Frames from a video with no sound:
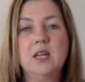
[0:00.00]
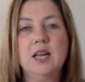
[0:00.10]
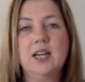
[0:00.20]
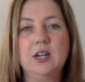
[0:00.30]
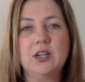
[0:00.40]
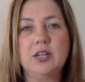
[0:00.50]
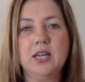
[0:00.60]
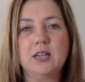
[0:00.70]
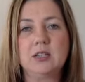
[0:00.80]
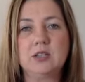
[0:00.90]
learn
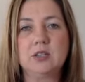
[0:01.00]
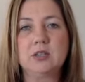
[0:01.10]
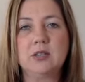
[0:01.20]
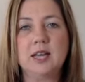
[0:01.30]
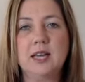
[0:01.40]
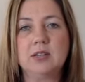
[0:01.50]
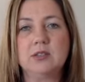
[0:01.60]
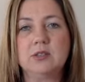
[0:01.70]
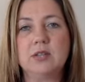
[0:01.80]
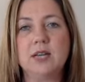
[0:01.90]
how to
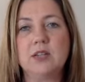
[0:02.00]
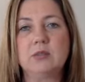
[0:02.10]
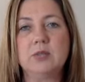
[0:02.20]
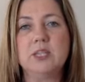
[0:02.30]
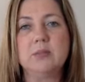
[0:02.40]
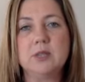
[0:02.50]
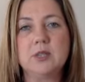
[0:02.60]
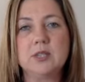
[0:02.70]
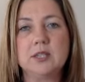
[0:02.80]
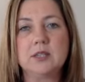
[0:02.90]
read
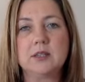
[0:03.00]
music.